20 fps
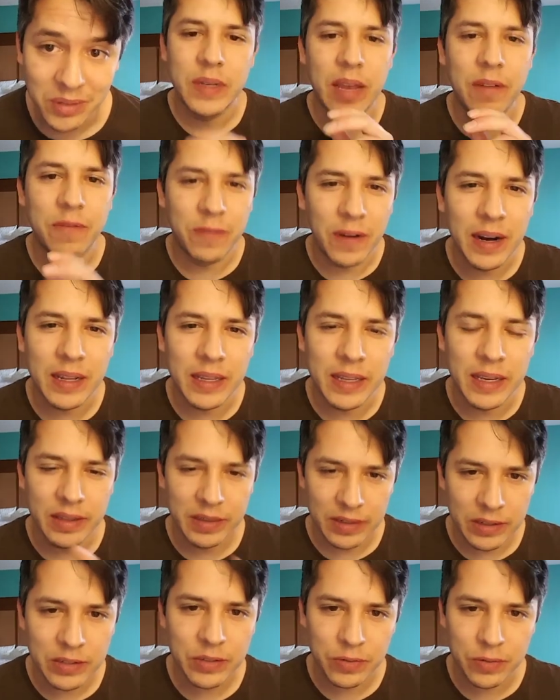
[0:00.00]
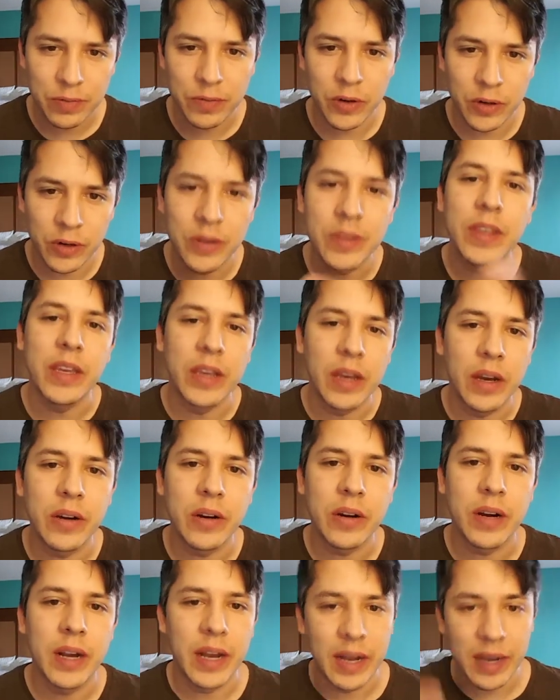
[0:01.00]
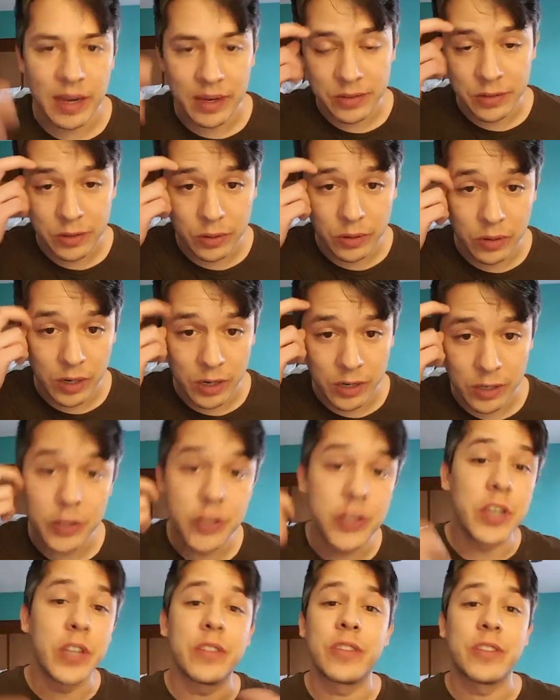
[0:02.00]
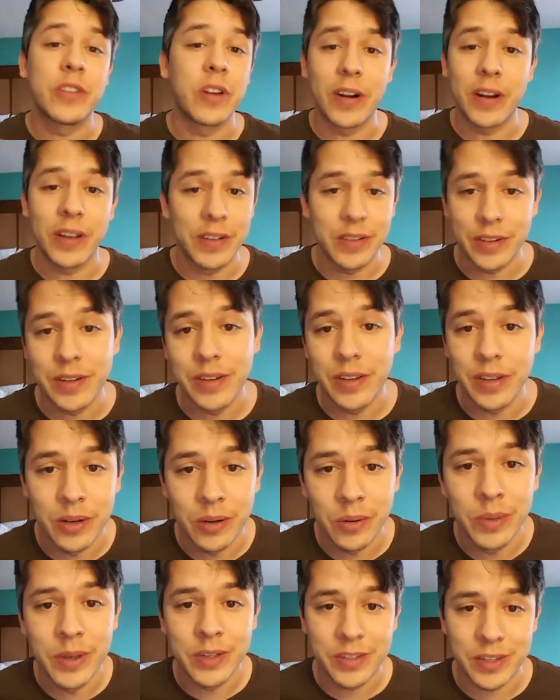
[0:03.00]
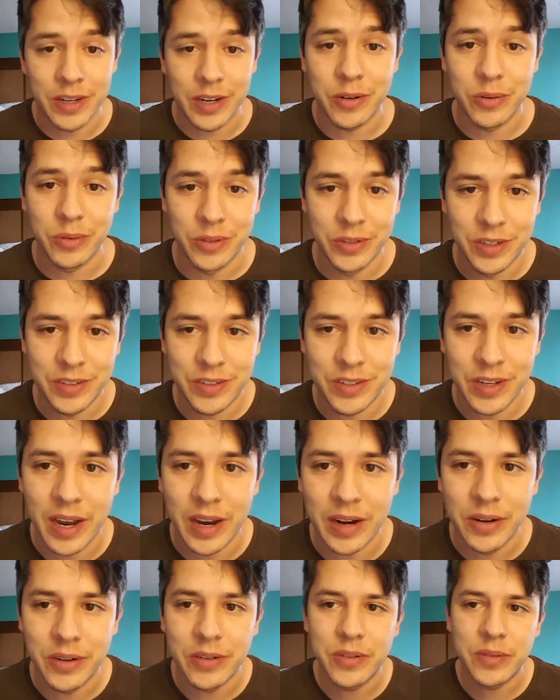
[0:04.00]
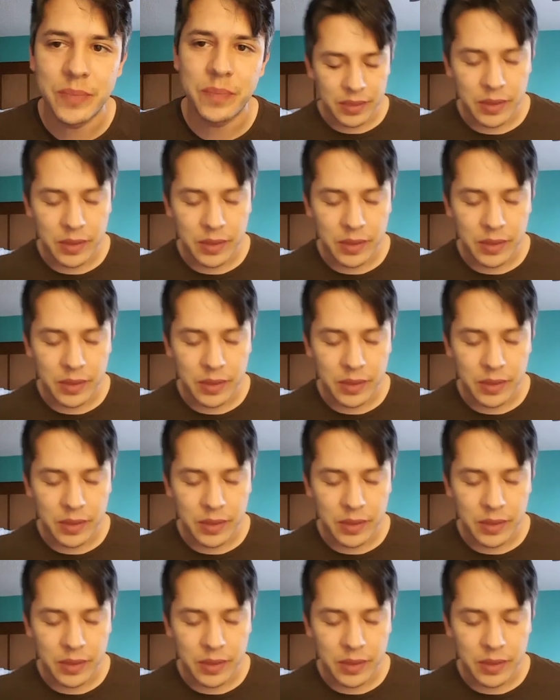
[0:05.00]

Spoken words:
And finally, this is for the younger guys who are just starting to deal with sexual desires.